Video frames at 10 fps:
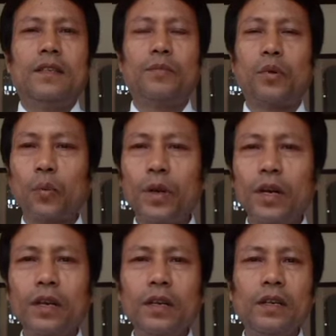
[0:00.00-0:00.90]
the
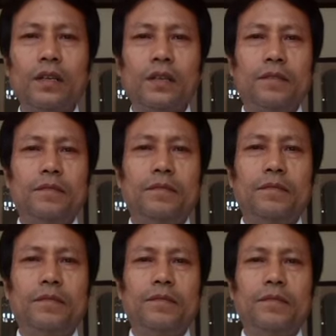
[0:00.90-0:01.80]
proper
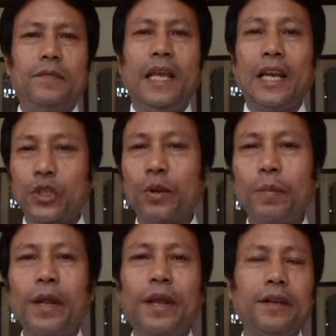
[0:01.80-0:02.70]
action
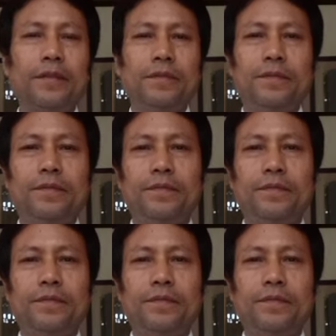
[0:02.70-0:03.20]
plan.